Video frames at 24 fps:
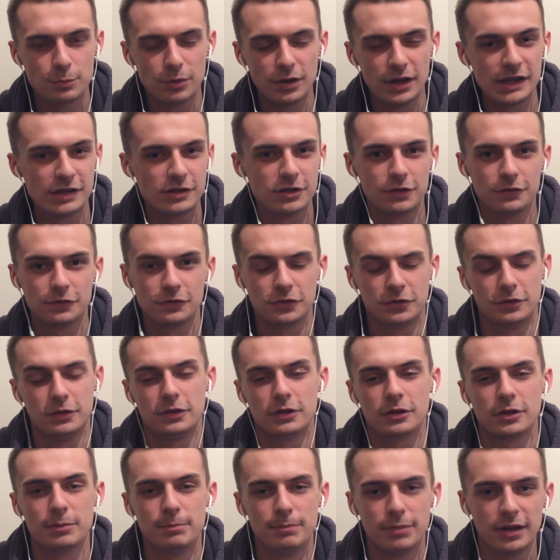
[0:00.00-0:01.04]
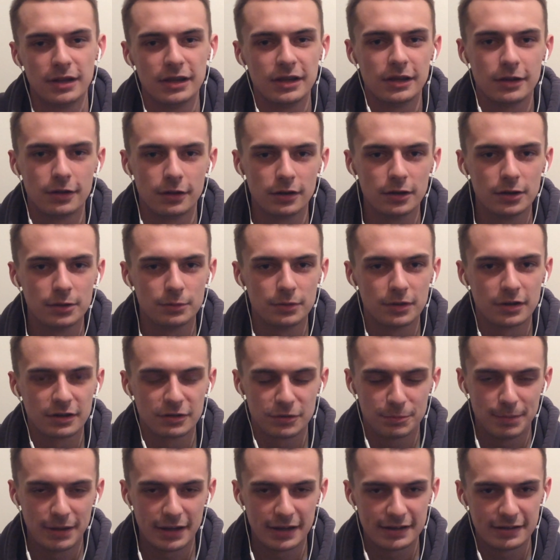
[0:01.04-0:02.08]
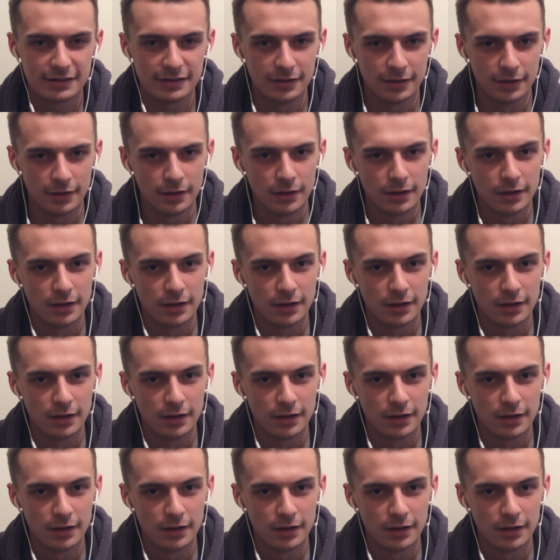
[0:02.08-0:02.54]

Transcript: but he's obviously the complete guy we're expecting.